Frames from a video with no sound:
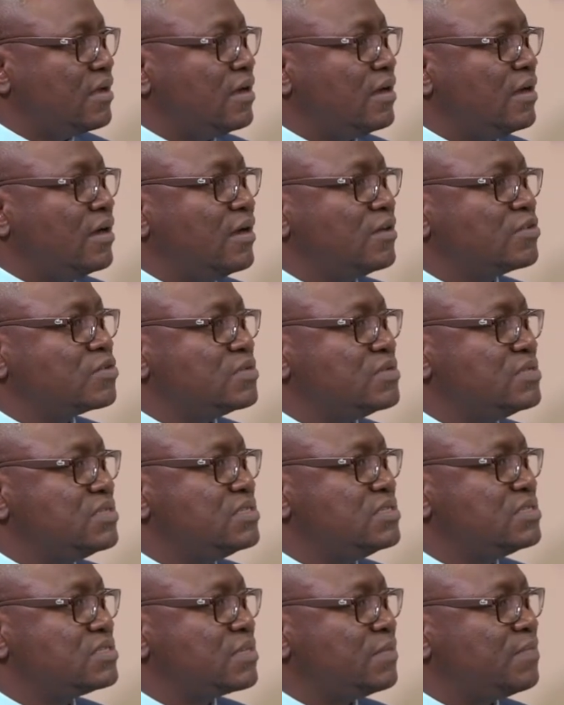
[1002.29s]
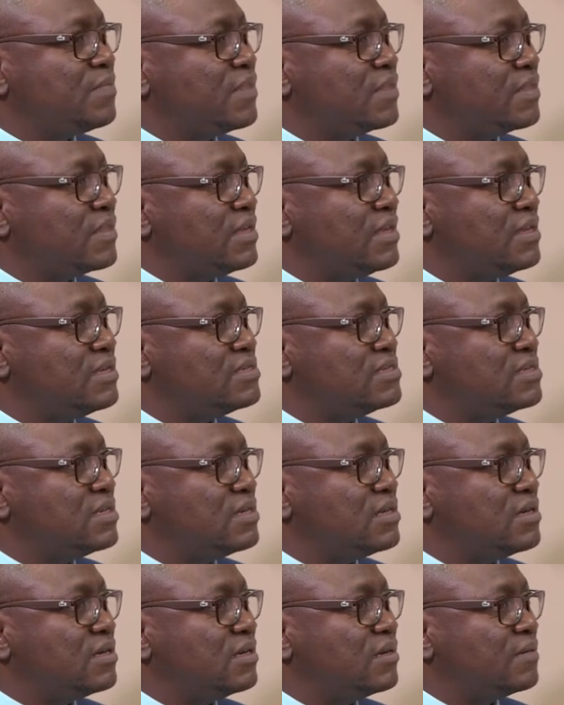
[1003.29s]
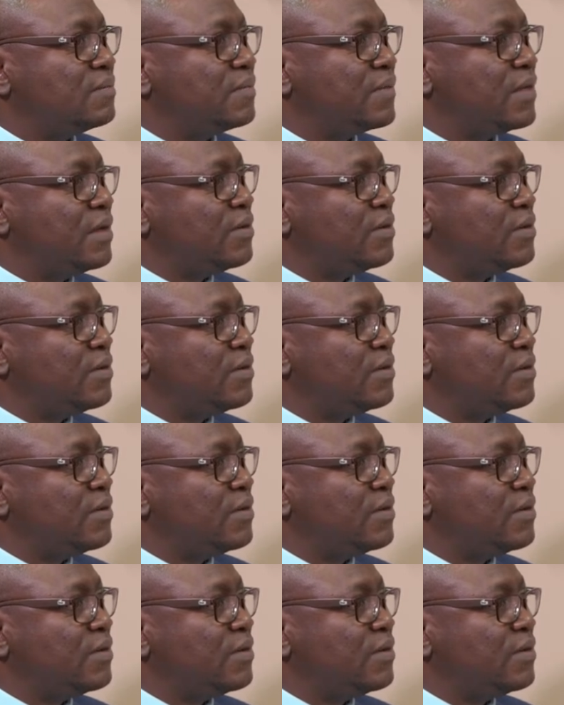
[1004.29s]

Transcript: Uh, so this is something that um,